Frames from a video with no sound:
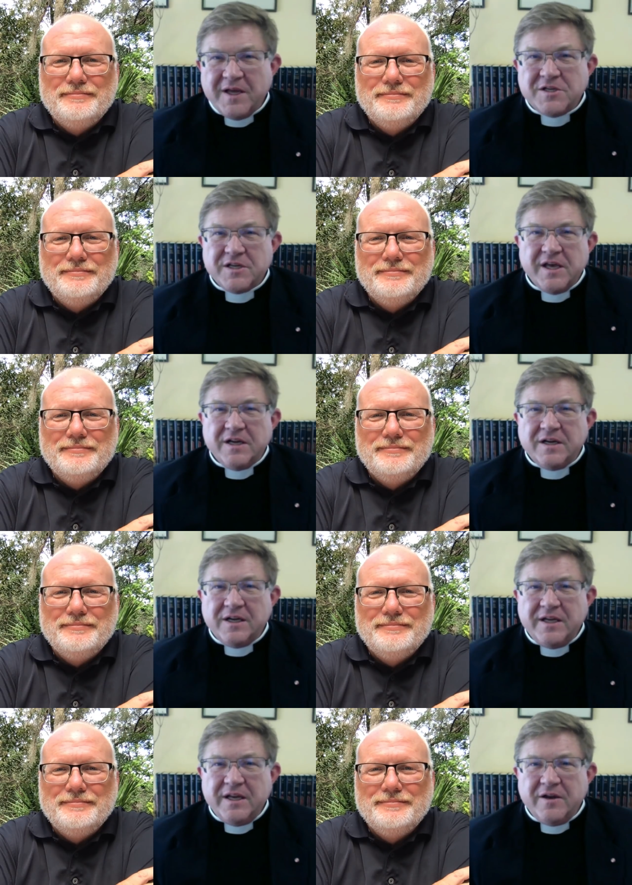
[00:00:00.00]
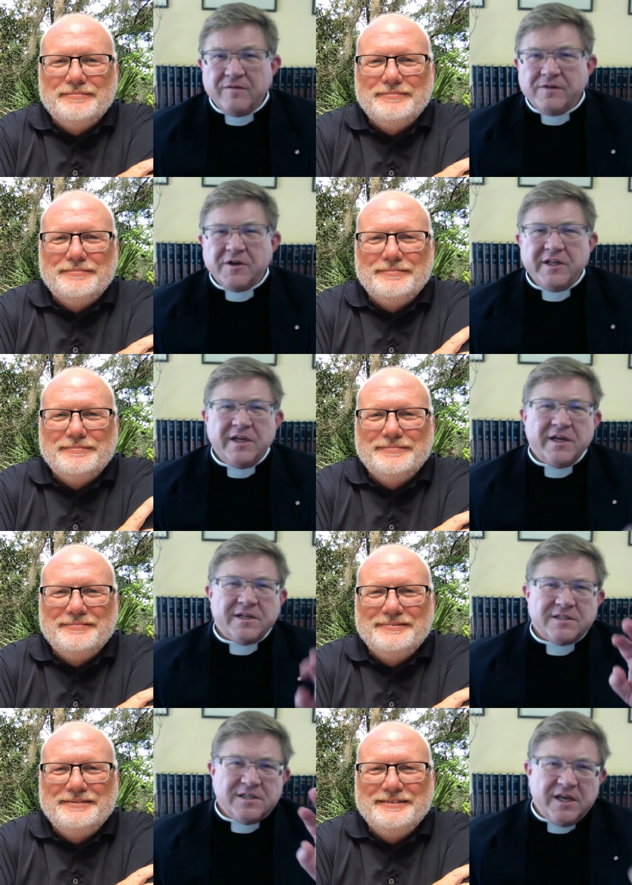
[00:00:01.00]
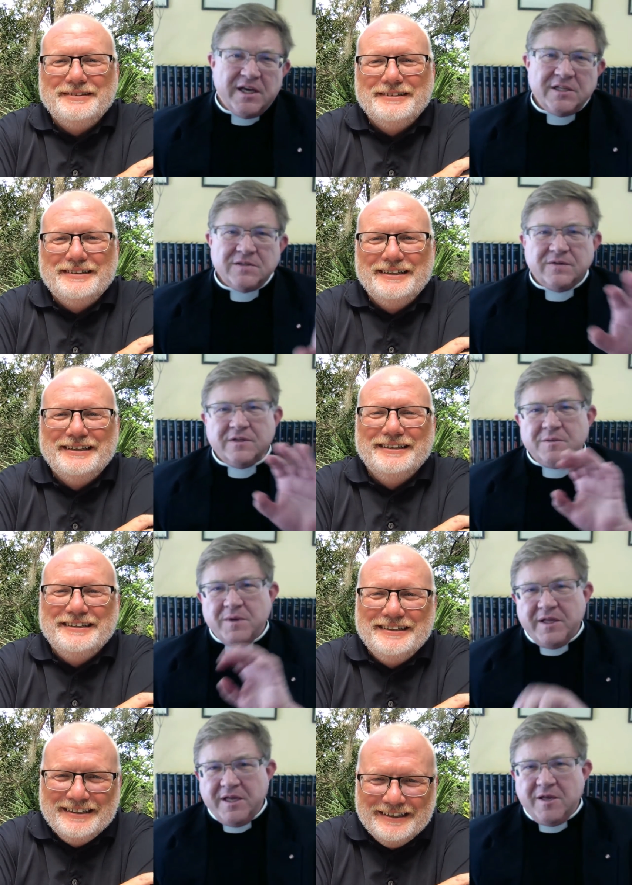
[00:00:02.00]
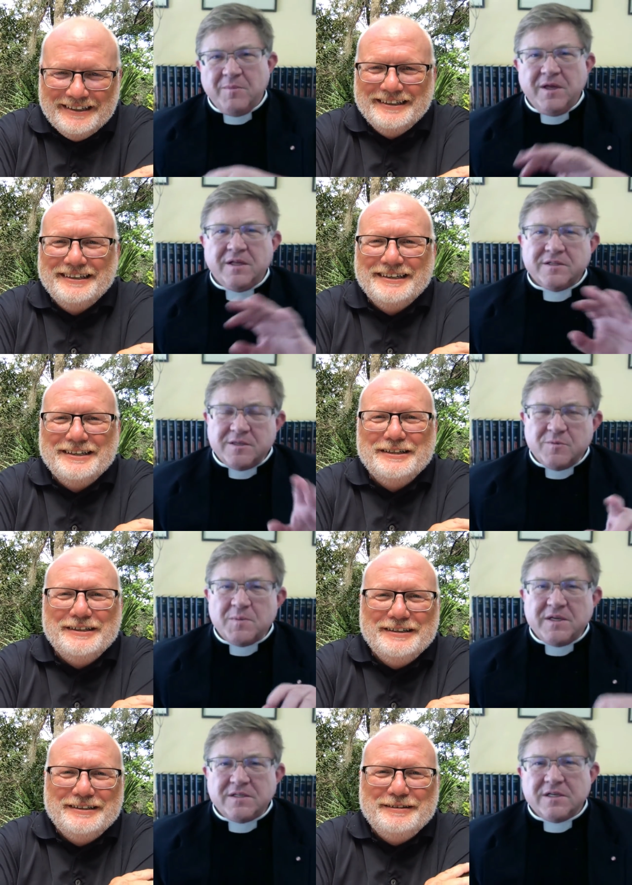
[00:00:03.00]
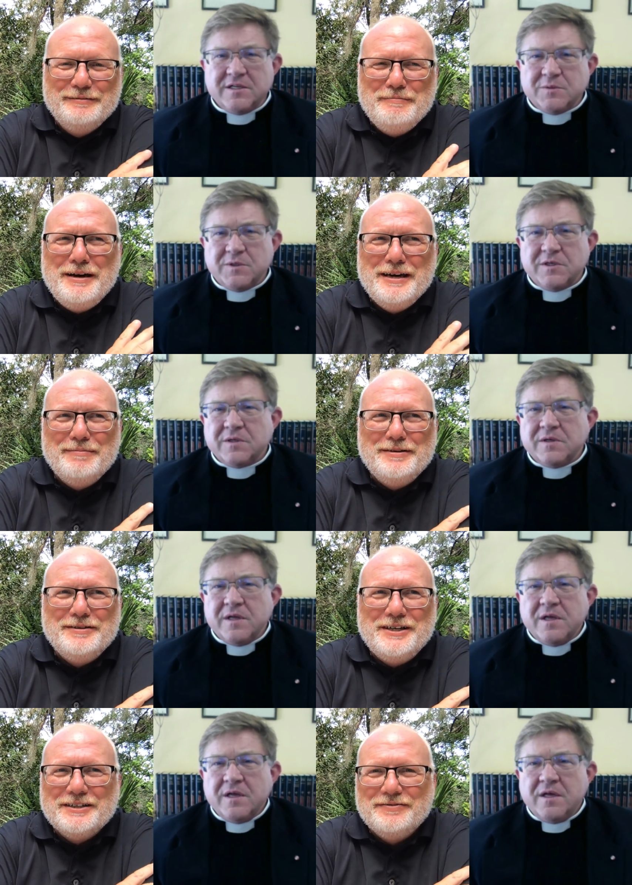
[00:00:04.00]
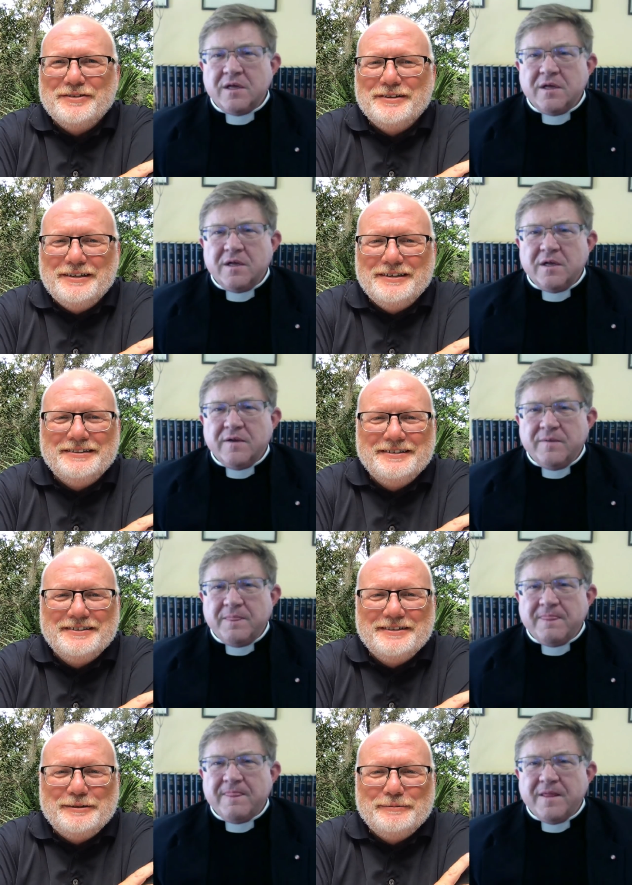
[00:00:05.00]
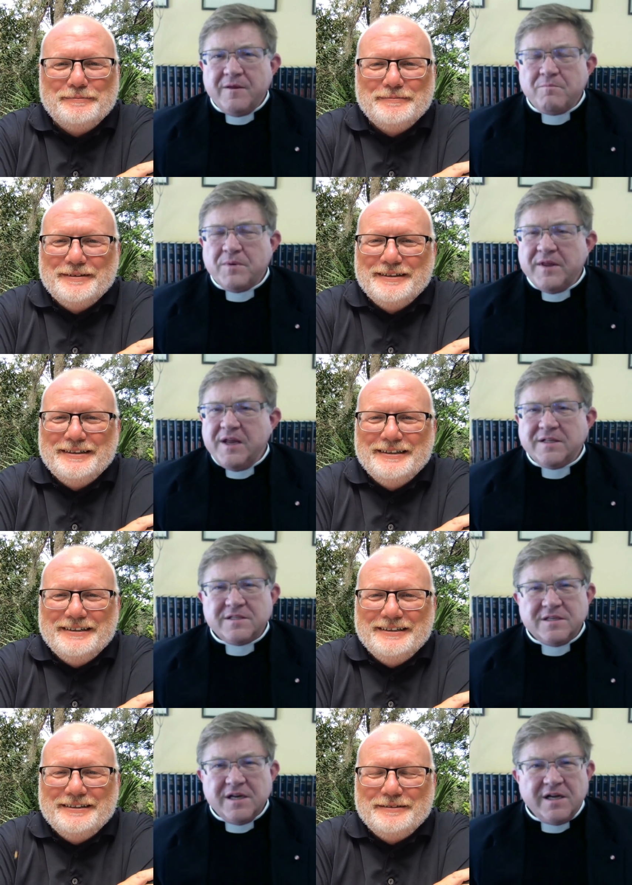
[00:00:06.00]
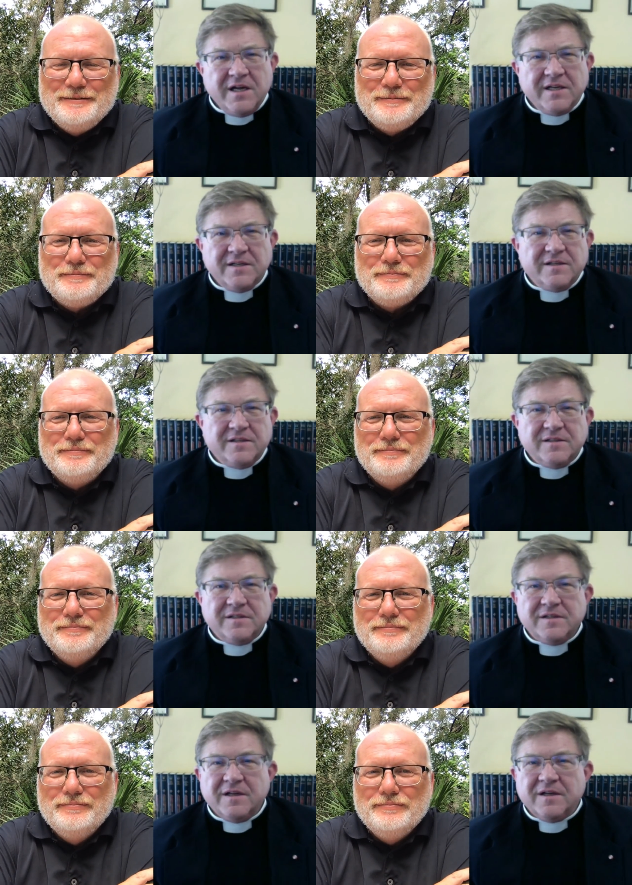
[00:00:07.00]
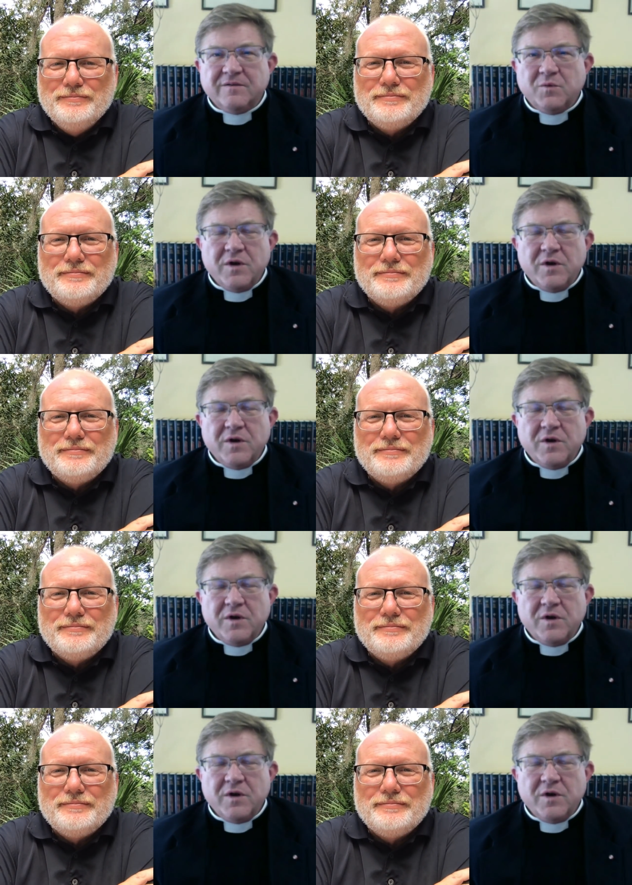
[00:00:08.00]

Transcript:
Speaker 1: educated elite here. yes, in Gainesville and Miami and some of the big cities. Miami, Jacksonville, yeah. So, but it's not. We're